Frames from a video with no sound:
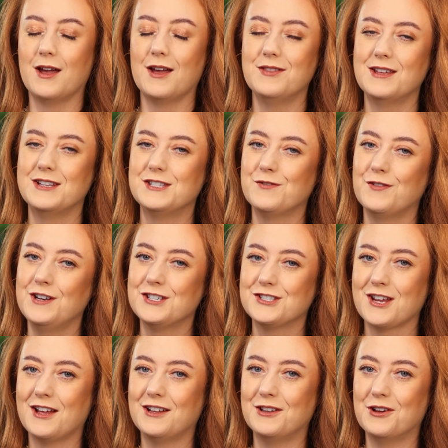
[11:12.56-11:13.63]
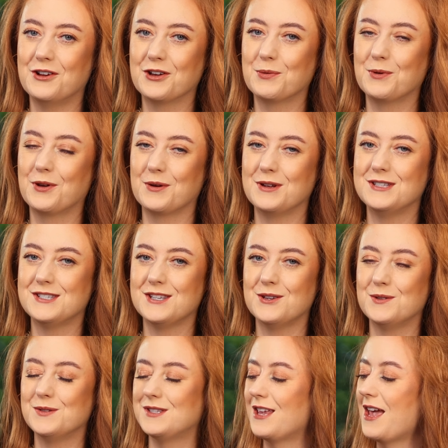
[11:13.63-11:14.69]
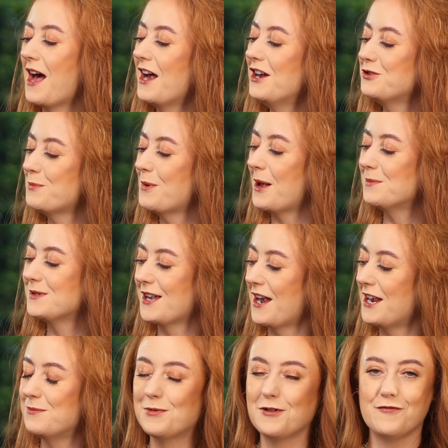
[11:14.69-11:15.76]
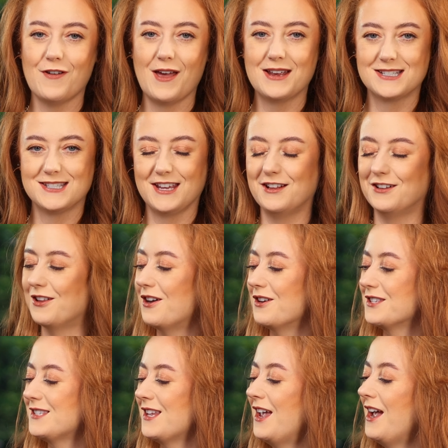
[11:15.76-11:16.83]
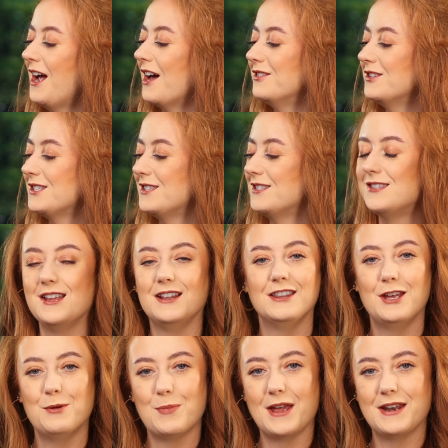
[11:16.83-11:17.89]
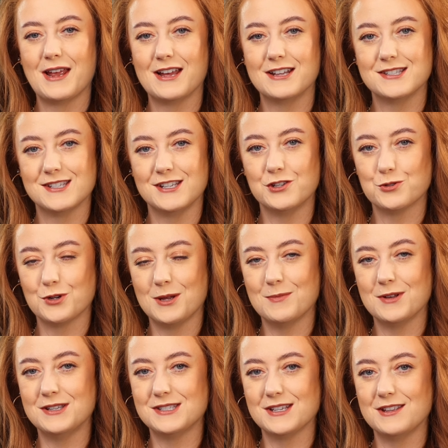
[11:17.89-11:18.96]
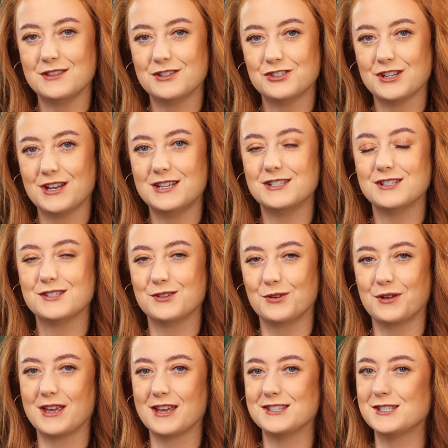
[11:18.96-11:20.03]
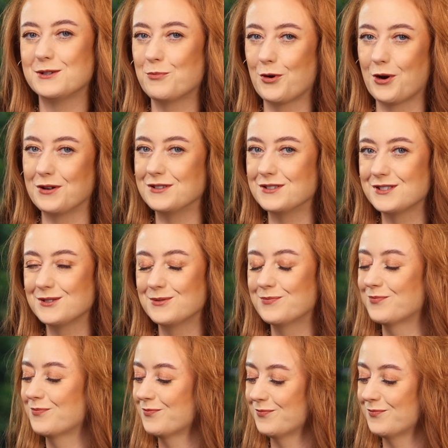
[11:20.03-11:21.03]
And then to finish our look, we're going to use the HydroPeptide Perfecting Gloss, and this is the lip enhancing treatment in the shade Sunkissed Bronze.